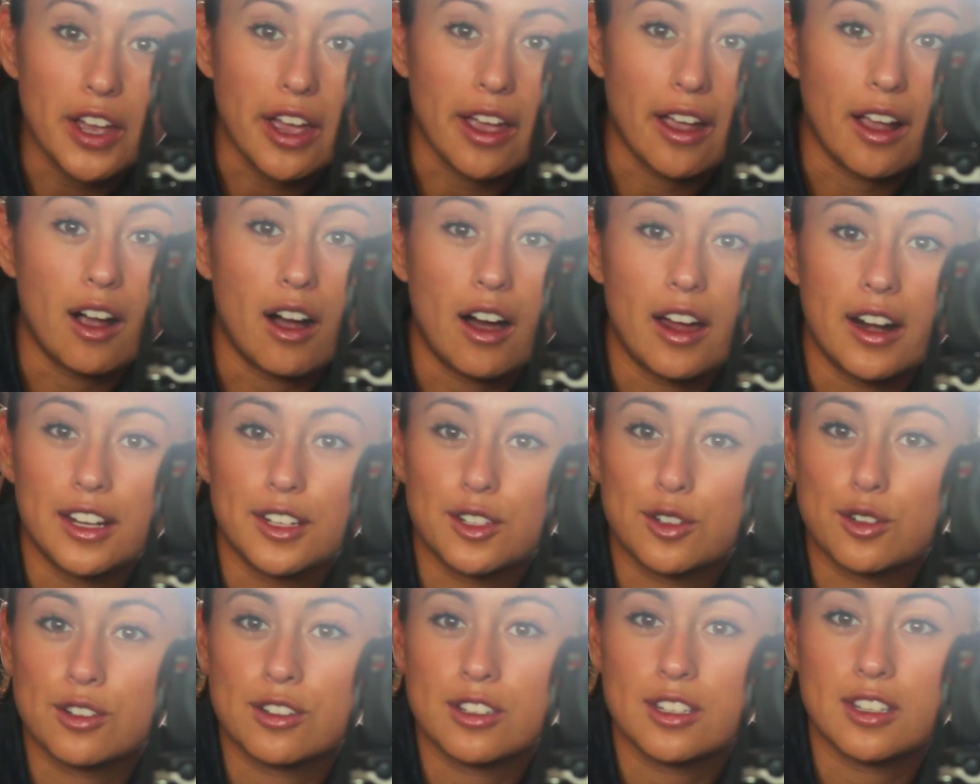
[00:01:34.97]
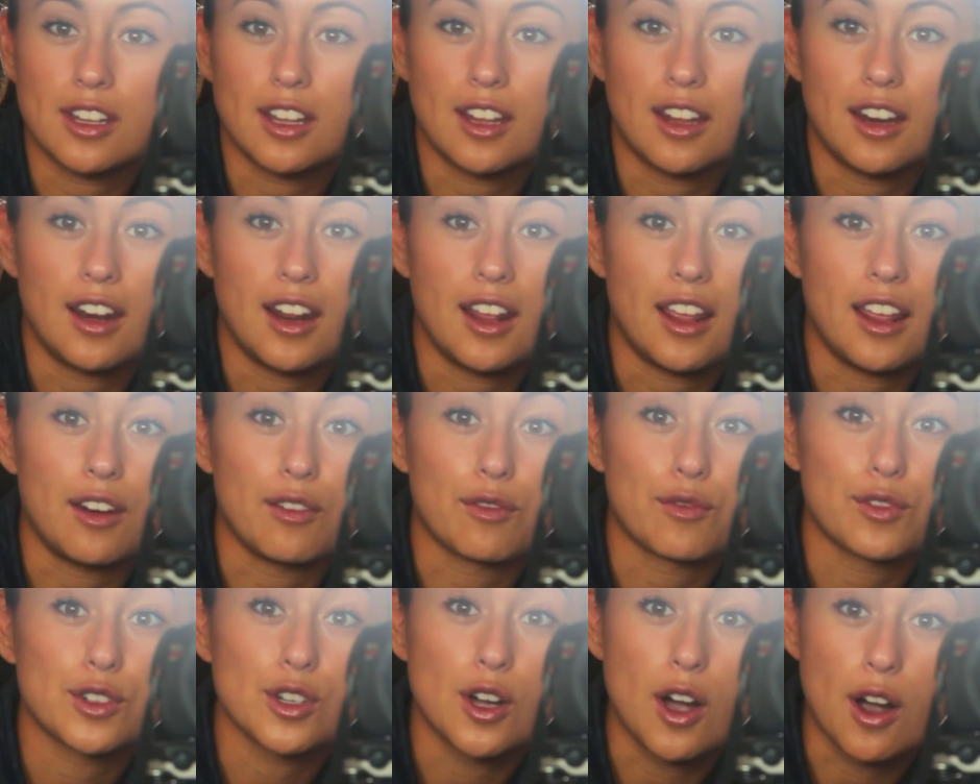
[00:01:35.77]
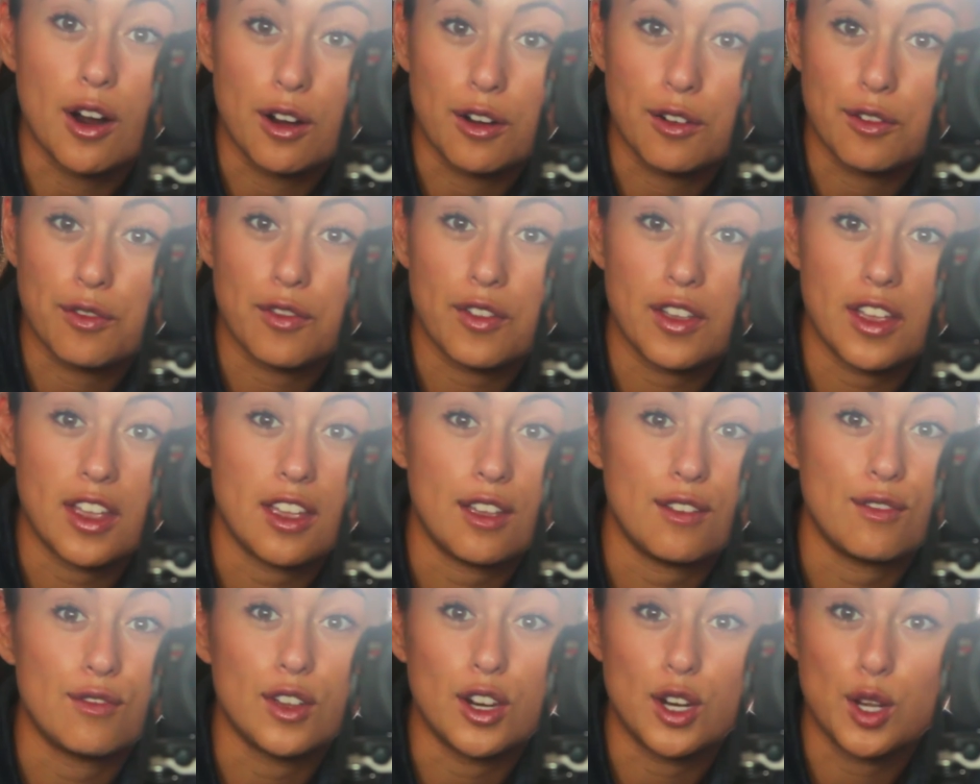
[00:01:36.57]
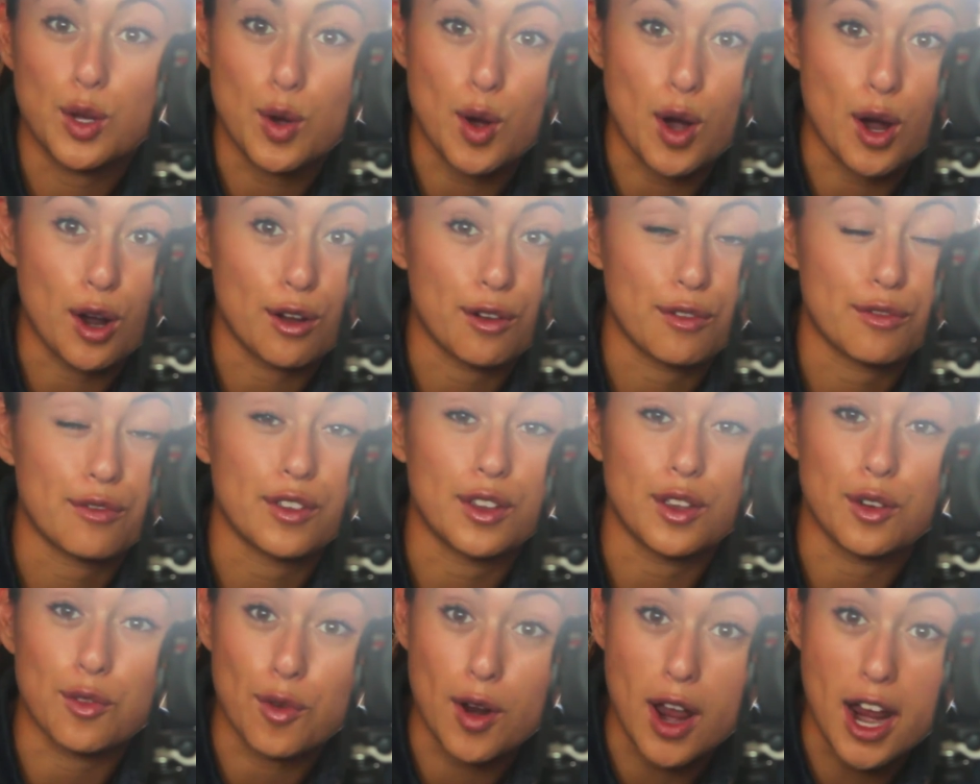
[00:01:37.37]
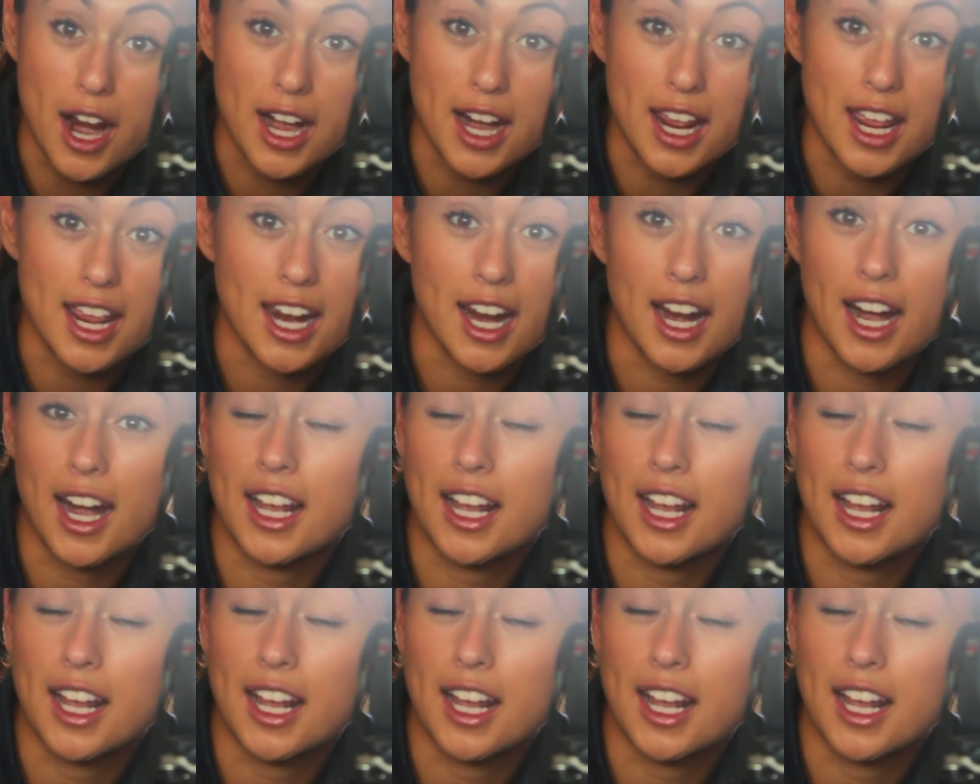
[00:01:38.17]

I got interested in photography, videography, and writing.